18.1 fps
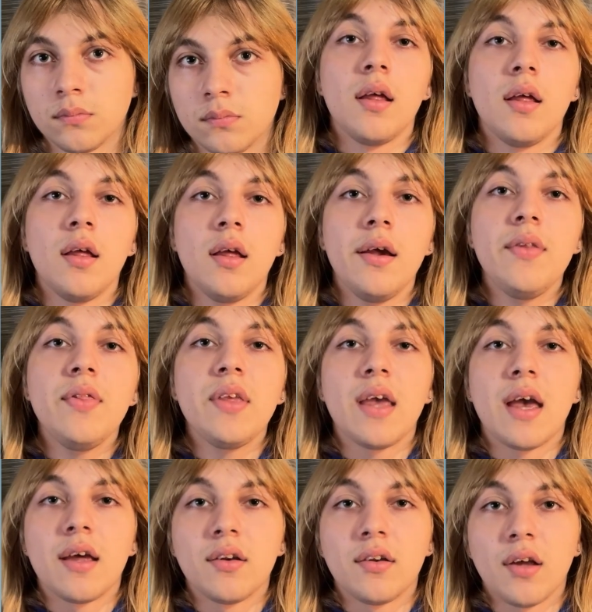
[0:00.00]
In the
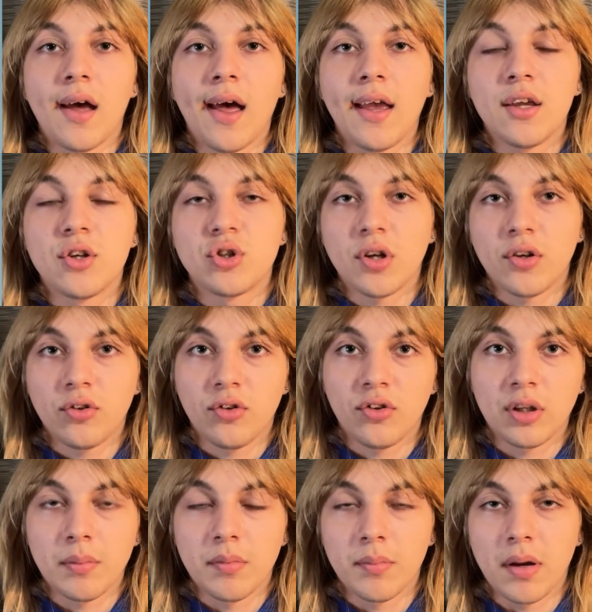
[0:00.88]
end, I adjust
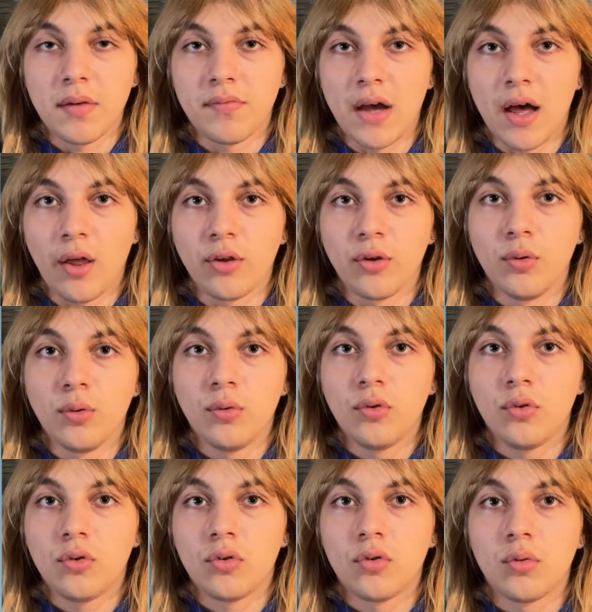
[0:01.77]
some of my
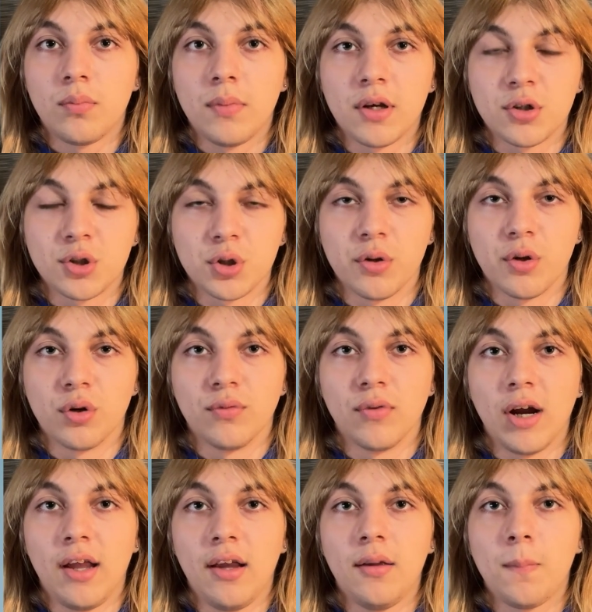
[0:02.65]
values, make sure they're
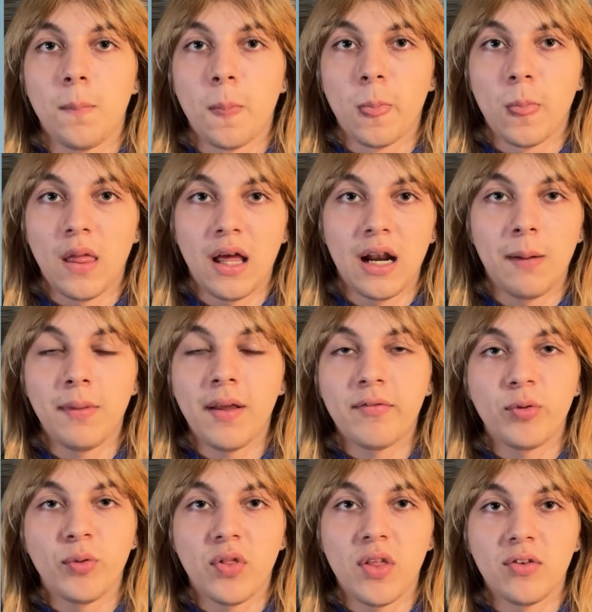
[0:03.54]
right, and I'm
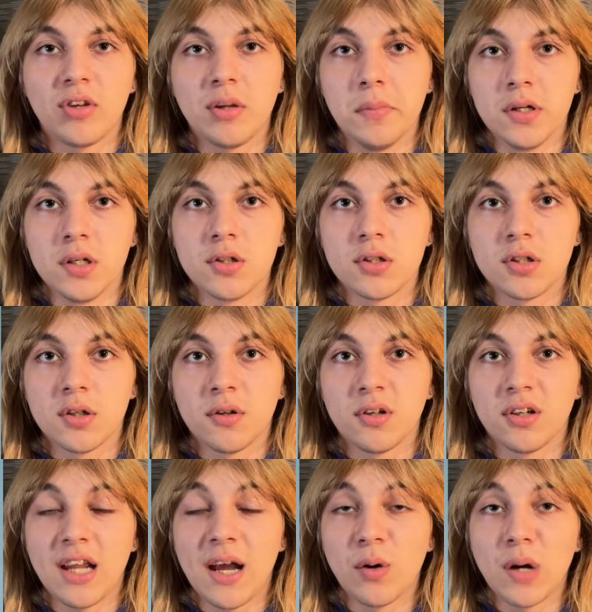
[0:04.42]
left with this image.
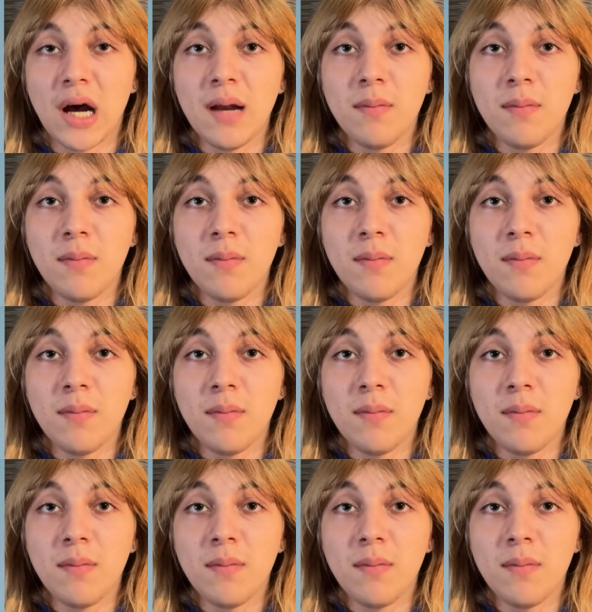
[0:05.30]
Now, I'm